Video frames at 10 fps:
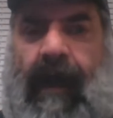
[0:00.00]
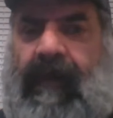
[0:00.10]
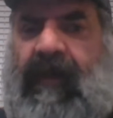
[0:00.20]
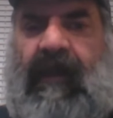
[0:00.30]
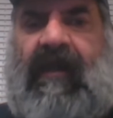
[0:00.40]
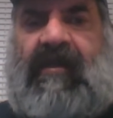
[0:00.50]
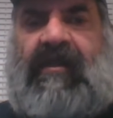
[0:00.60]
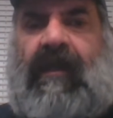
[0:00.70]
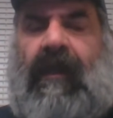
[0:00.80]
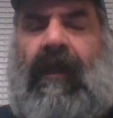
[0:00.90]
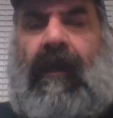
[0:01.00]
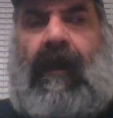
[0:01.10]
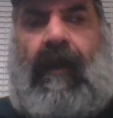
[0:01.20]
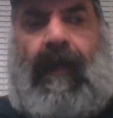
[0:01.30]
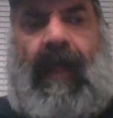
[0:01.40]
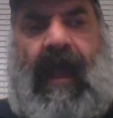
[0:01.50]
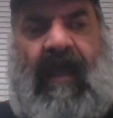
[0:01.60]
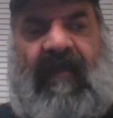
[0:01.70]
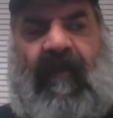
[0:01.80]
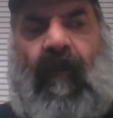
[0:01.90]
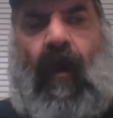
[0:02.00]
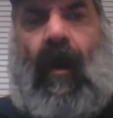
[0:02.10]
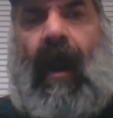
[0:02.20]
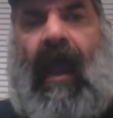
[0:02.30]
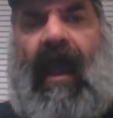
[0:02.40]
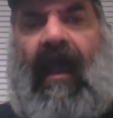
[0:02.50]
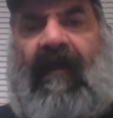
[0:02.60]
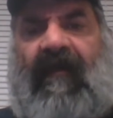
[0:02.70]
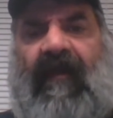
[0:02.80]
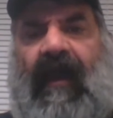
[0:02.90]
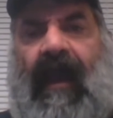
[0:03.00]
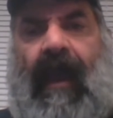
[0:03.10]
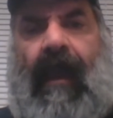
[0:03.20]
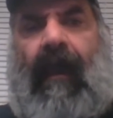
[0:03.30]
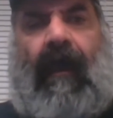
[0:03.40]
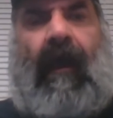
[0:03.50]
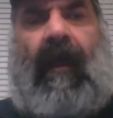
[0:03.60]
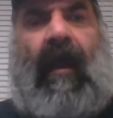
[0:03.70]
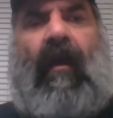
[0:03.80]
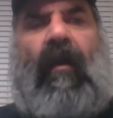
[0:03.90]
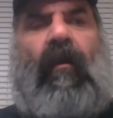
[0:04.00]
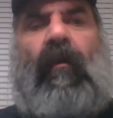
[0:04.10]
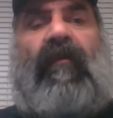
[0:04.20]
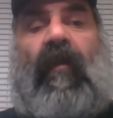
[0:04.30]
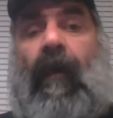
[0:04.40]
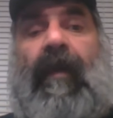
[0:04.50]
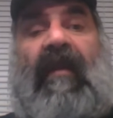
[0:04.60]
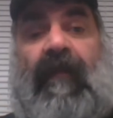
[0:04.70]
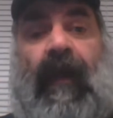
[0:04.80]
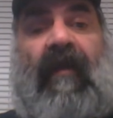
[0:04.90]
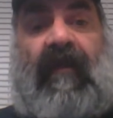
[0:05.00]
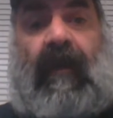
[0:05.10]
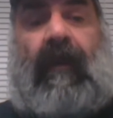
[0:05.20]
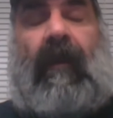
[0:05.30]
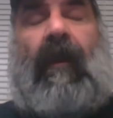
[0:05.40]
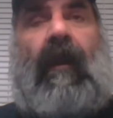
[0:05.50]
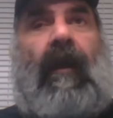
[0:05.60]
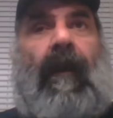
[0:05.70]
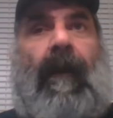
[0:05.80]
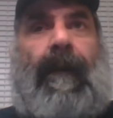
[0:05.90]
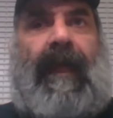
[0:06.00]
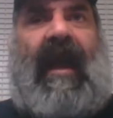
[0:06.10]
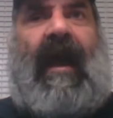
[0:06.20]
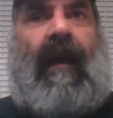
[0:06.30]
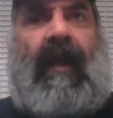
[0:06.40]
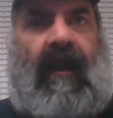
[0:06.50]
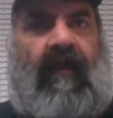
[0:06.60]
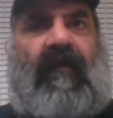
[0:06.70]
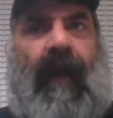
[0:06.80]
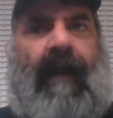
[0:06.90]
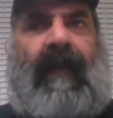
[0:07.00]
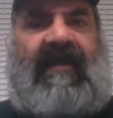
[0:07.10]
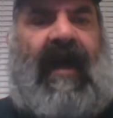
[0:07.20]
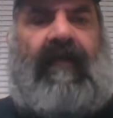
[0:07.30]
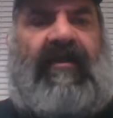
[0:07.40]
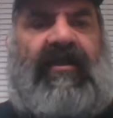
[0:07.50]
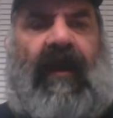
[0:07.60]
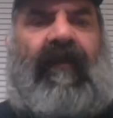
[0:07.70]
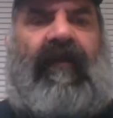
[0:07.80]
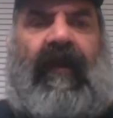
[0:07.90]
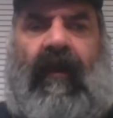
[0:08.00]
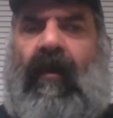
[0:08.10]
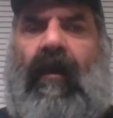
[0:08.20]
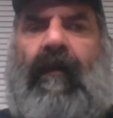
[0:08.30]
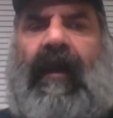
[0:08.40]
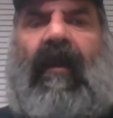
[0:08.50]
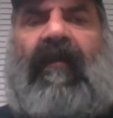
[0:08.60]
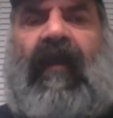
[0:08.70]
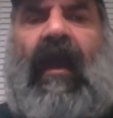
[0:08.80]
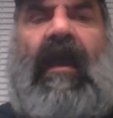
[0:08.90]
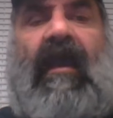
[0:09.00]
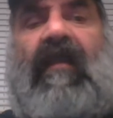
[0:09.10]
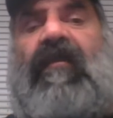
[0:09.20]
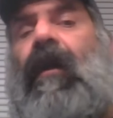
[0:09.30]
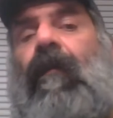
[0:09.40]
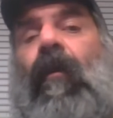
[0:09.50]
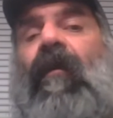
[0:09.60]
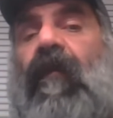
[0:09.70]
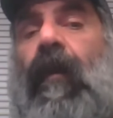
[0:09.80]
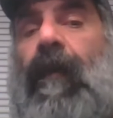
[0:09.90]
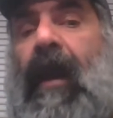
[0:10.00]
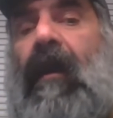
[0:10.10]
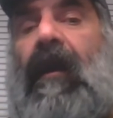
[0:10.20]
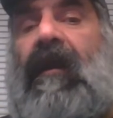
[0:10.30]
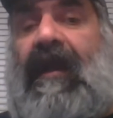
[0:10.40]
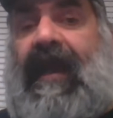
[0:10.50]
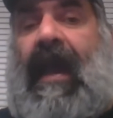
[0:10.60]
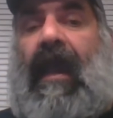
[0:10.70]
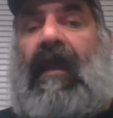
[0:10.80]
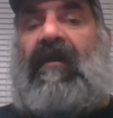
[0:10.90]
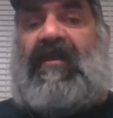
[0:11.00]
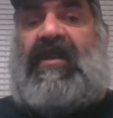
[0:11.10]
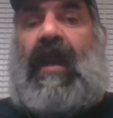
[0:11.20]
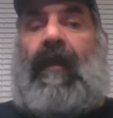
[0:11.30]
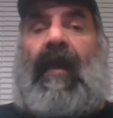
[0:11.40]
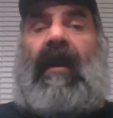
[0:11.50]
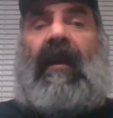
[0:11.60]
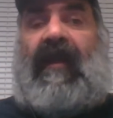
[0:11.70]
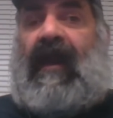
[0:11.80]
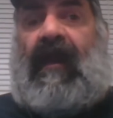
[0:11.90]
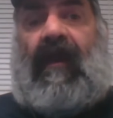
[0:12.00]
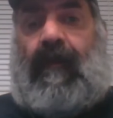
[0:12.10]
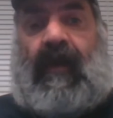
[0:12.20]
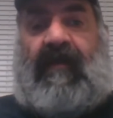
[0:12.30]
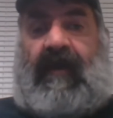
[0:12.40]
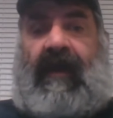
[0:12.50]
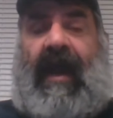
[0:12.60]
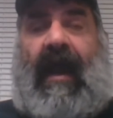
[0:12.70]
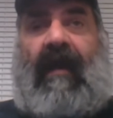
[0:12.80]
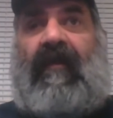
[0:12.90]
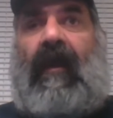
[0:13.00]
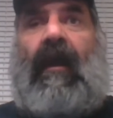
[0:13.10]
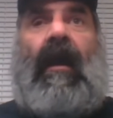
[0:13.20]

top of the list as far as a who was our best president. Um, and it was probably Thomas Jefferson who, because he's done more for America today to shape America than any other president has.